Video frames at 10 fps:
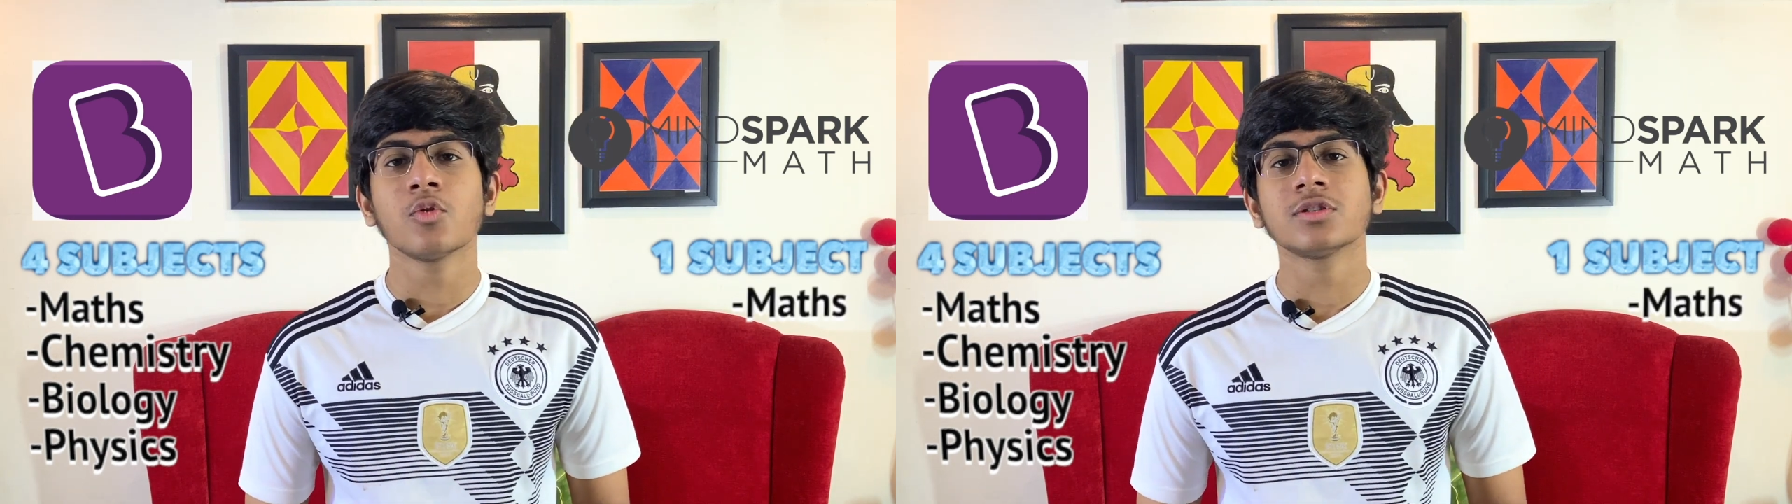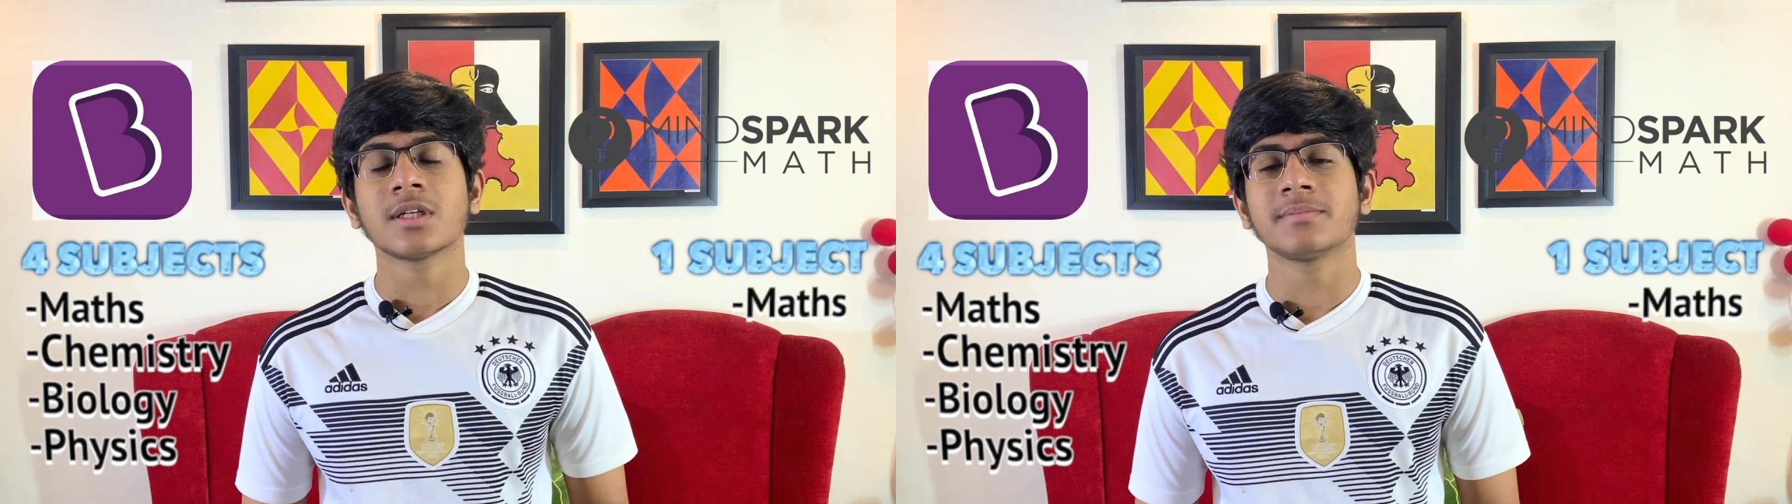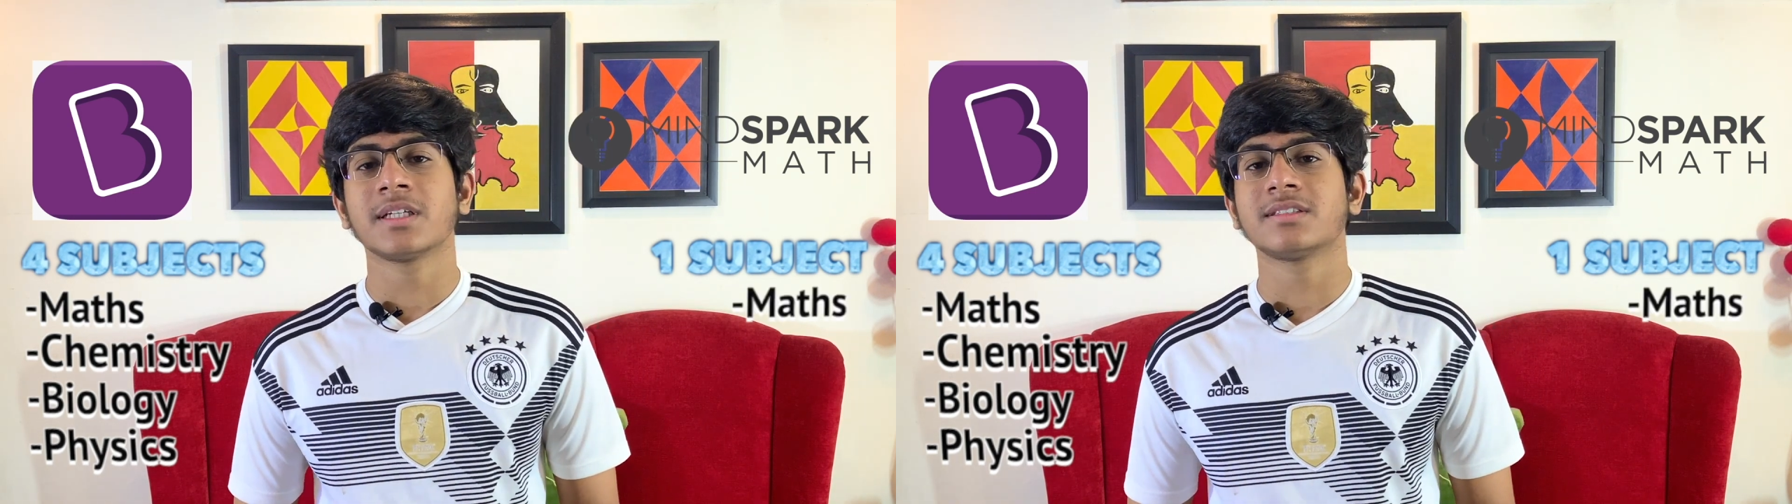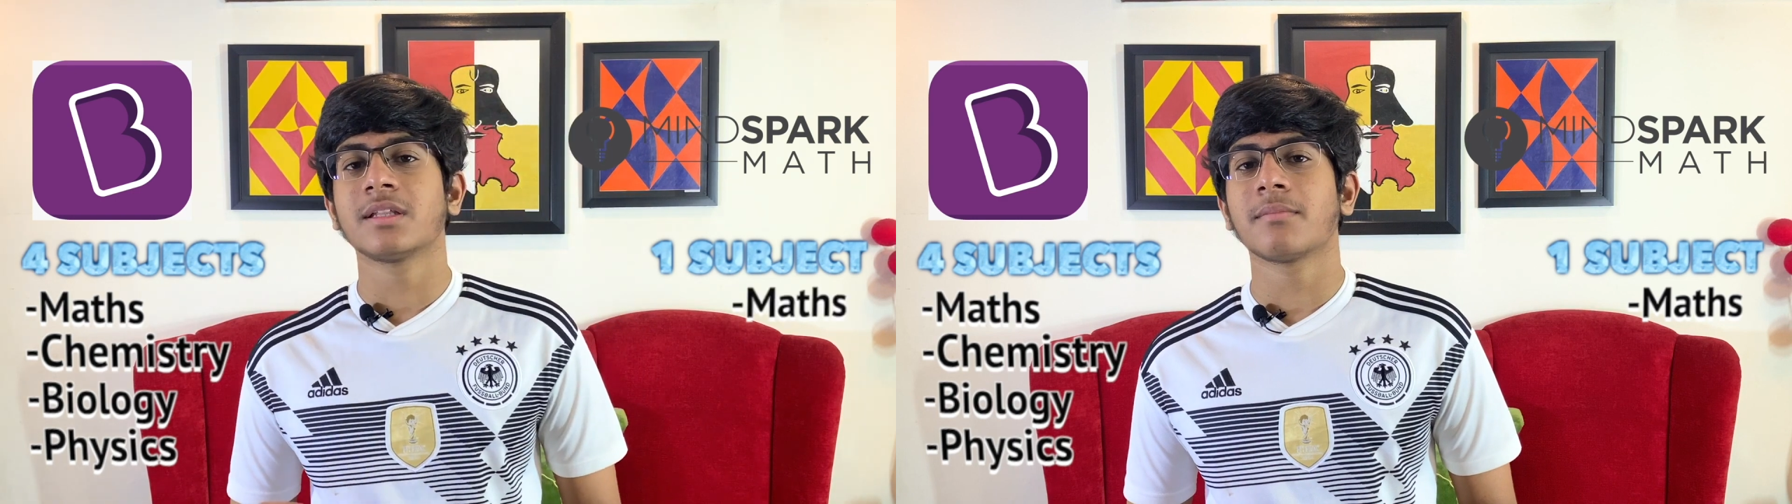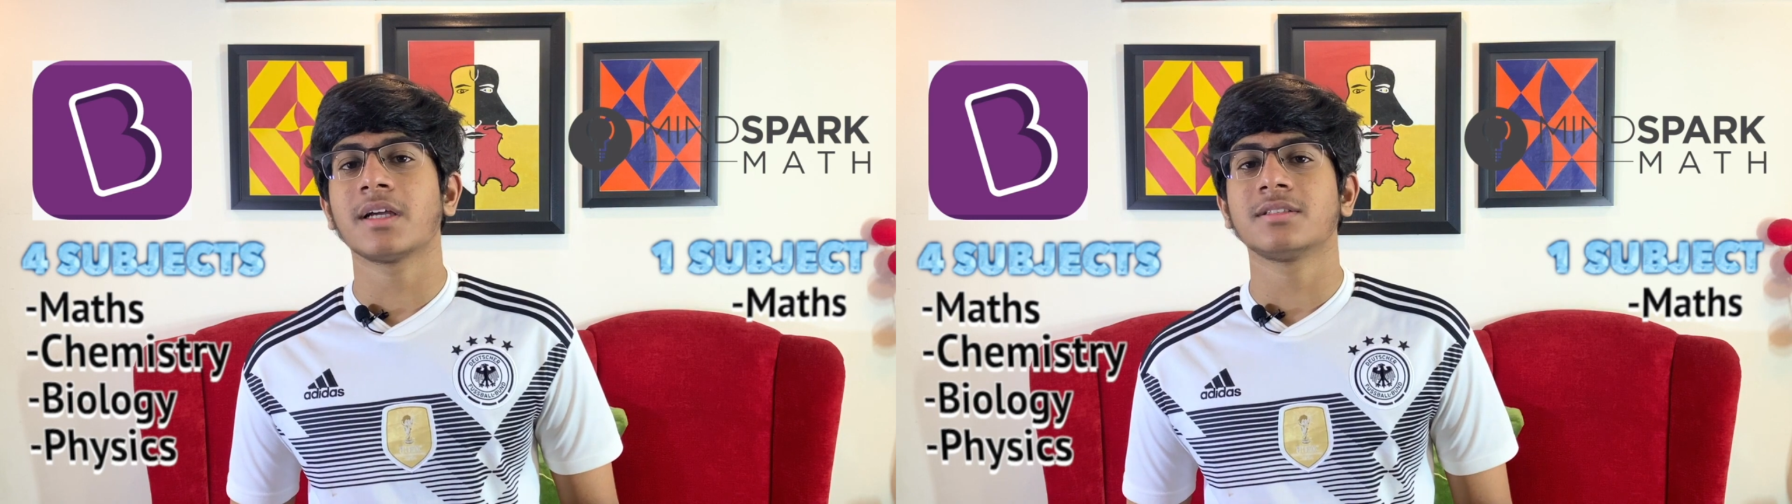subjects
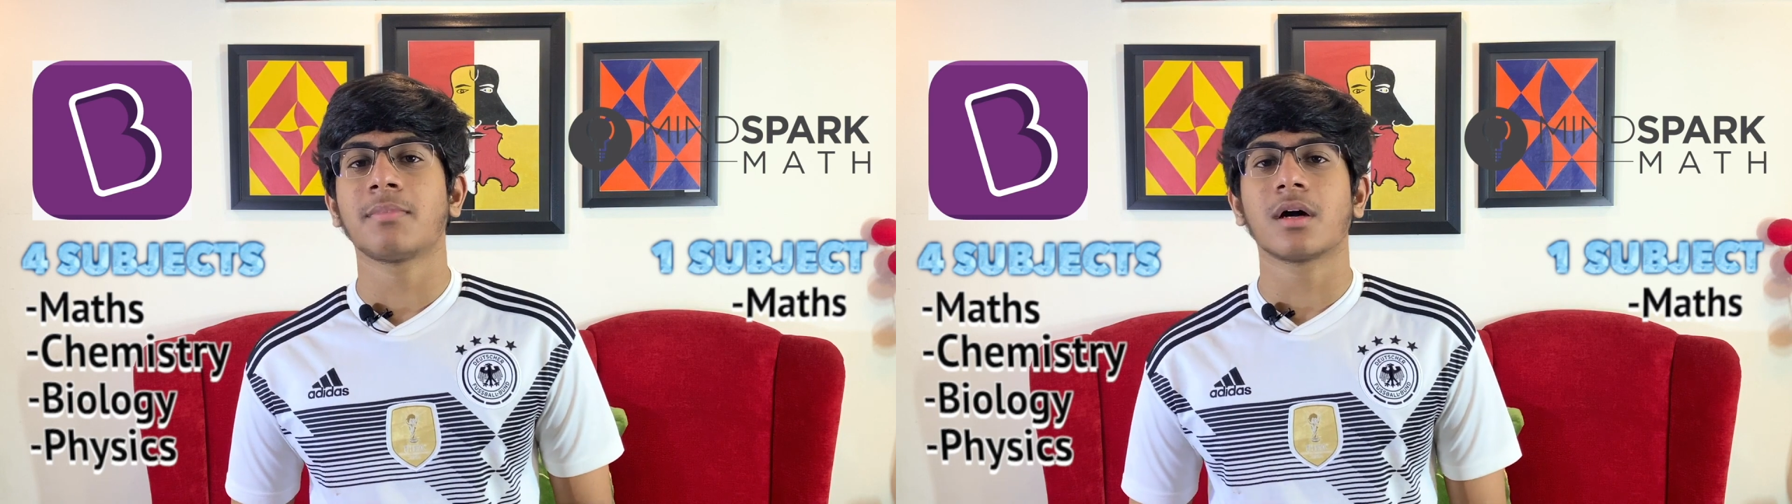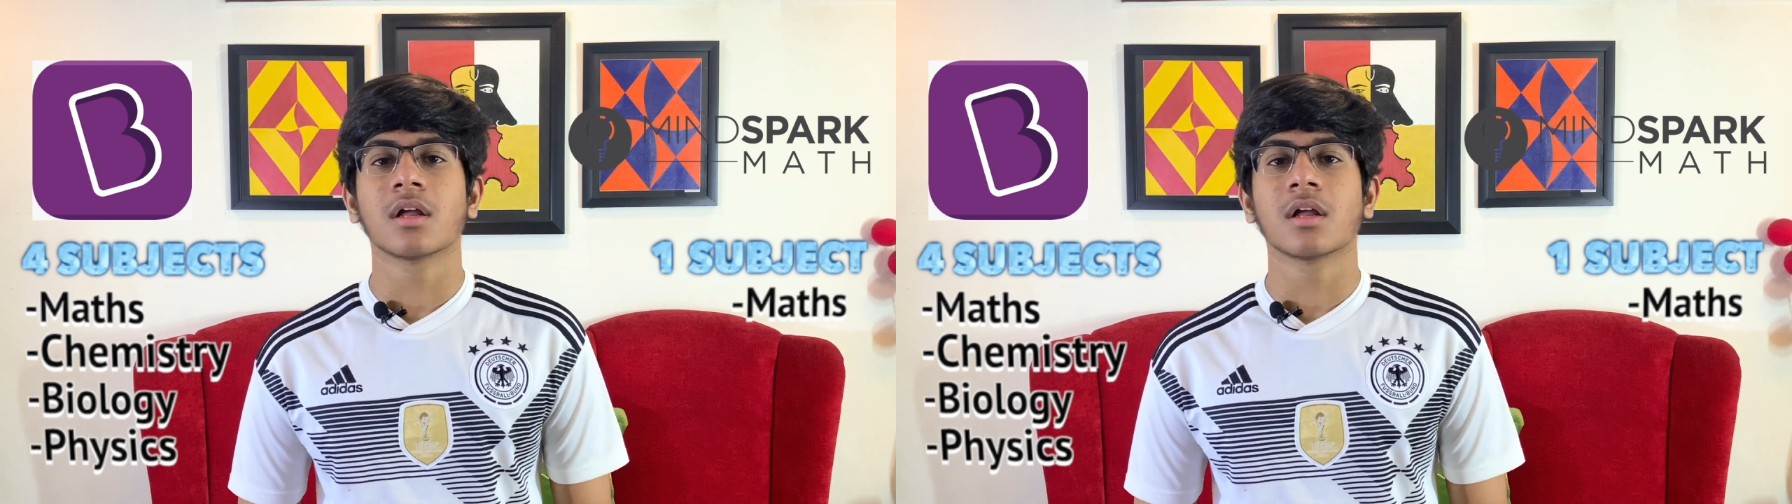than MindSpark.